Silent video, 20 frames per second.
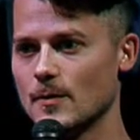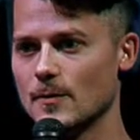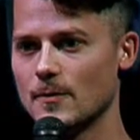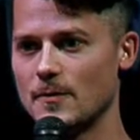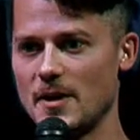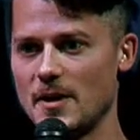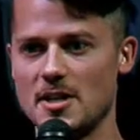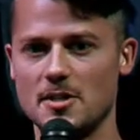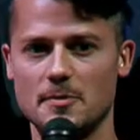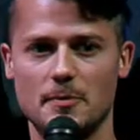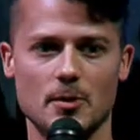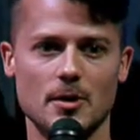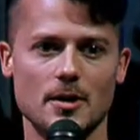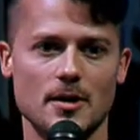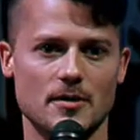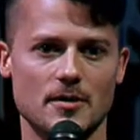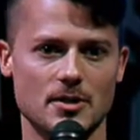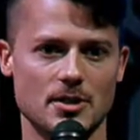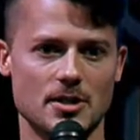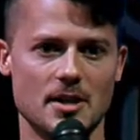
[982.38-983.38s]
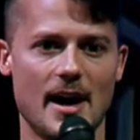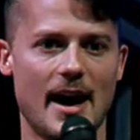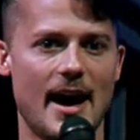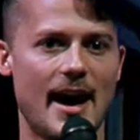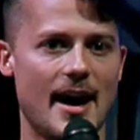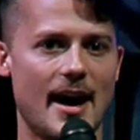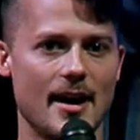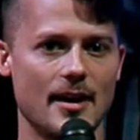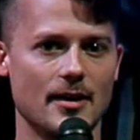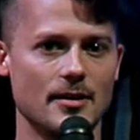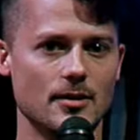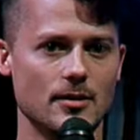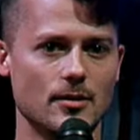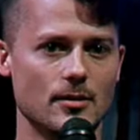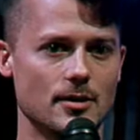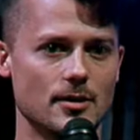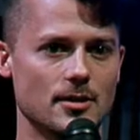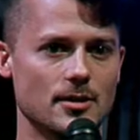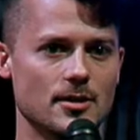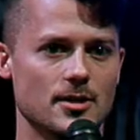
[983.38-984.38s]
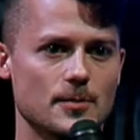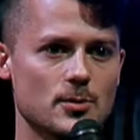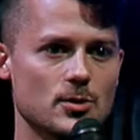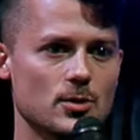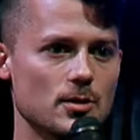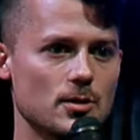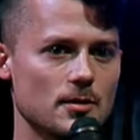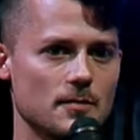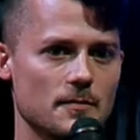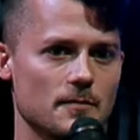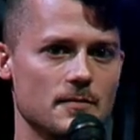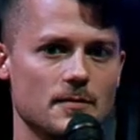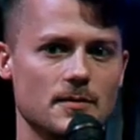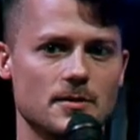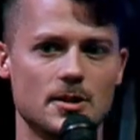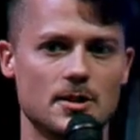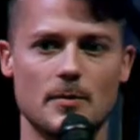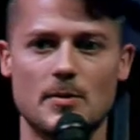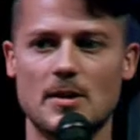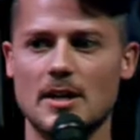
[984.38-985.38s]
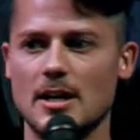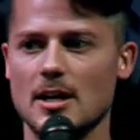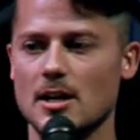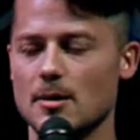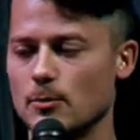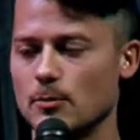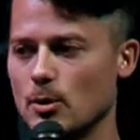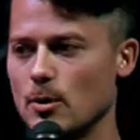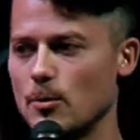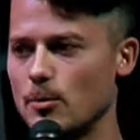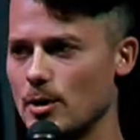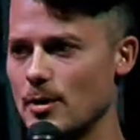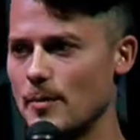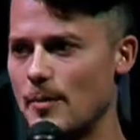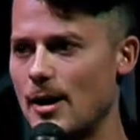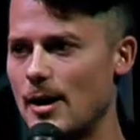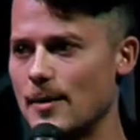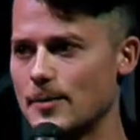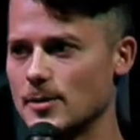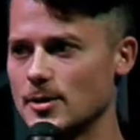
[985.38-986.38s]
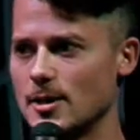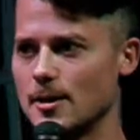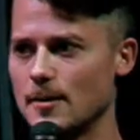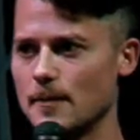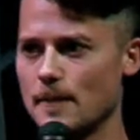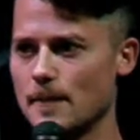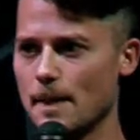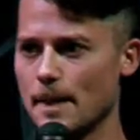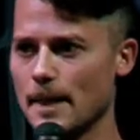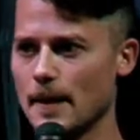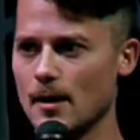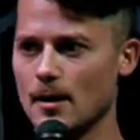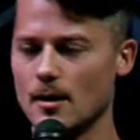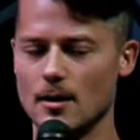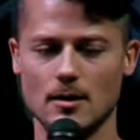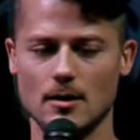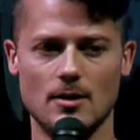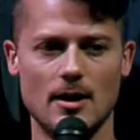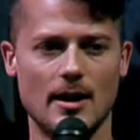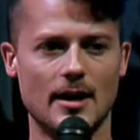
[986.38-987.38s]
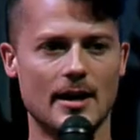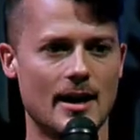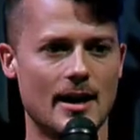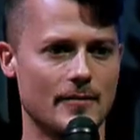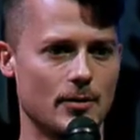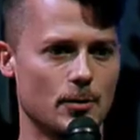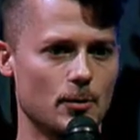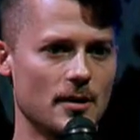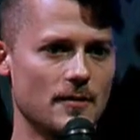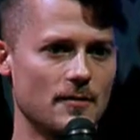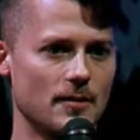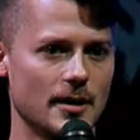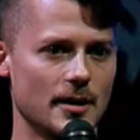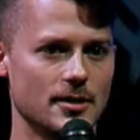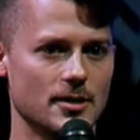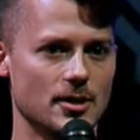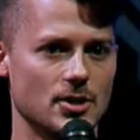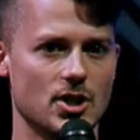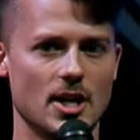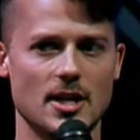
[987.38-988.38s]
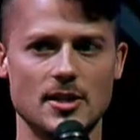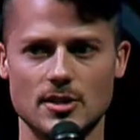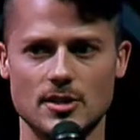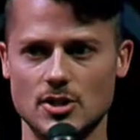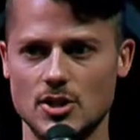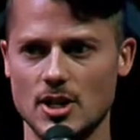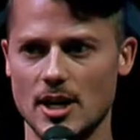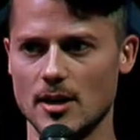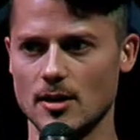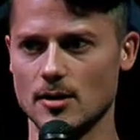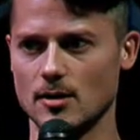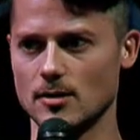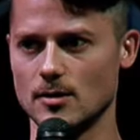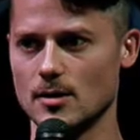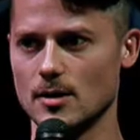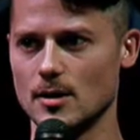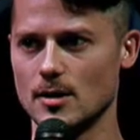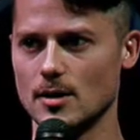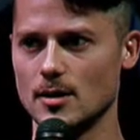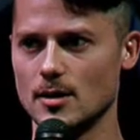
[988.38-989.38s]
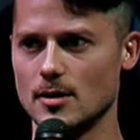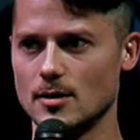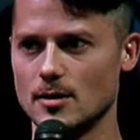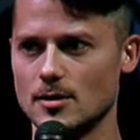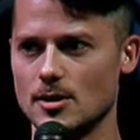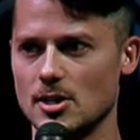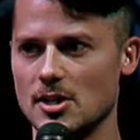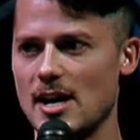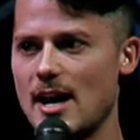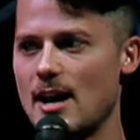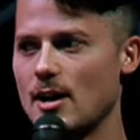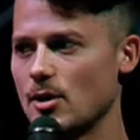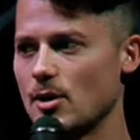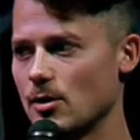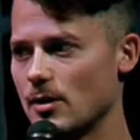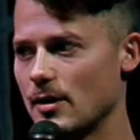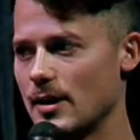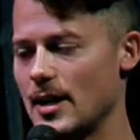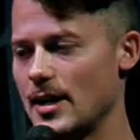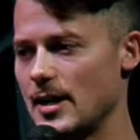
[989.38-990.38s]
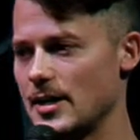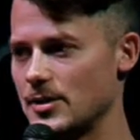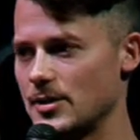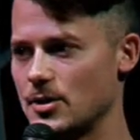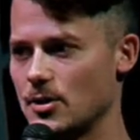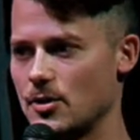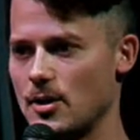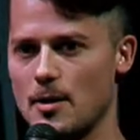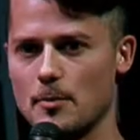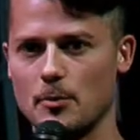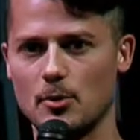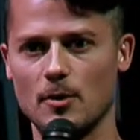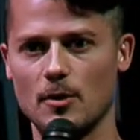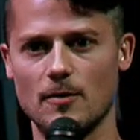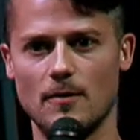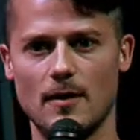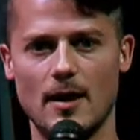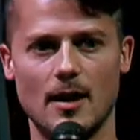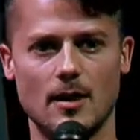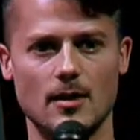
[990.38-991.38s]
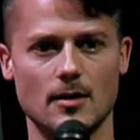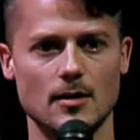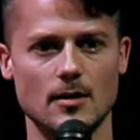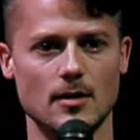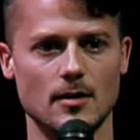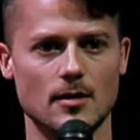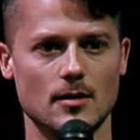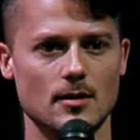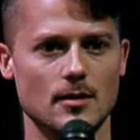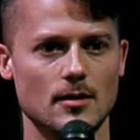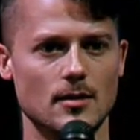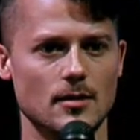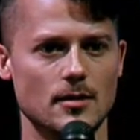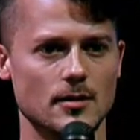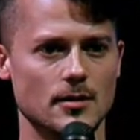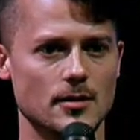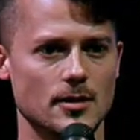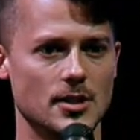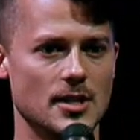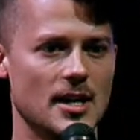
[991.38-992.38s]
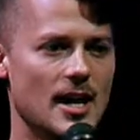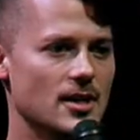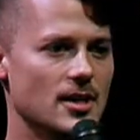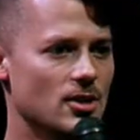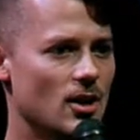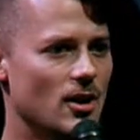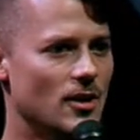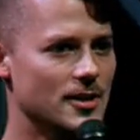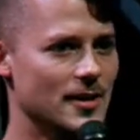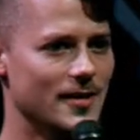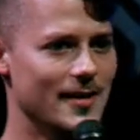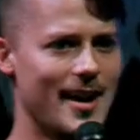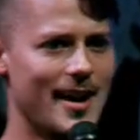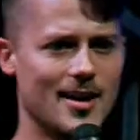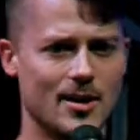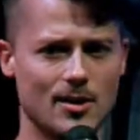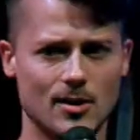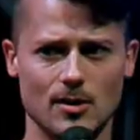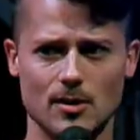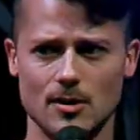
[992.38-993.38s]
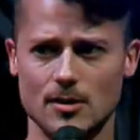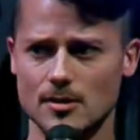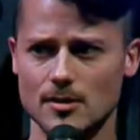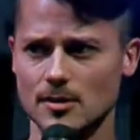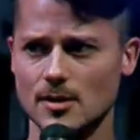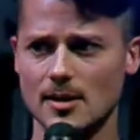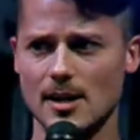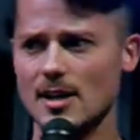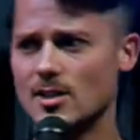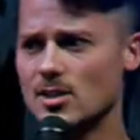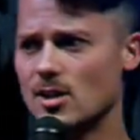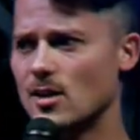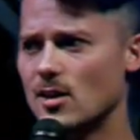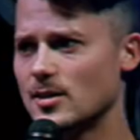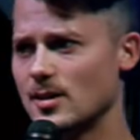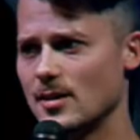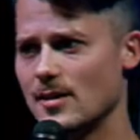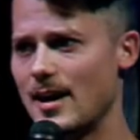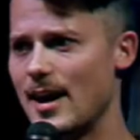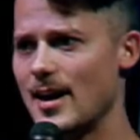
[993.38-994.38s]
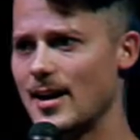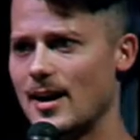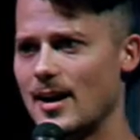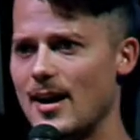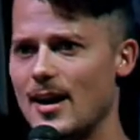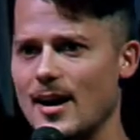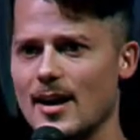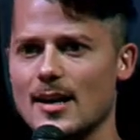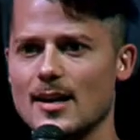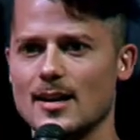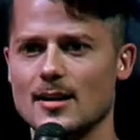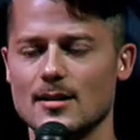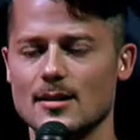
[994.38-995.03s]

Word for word: Facebook, there's an ad or some sort of something inappropriate pops up, you're not going to have the reflex to change the channel, to not go to that Instagram profile, to not talk to that girl, to not talk to that guy.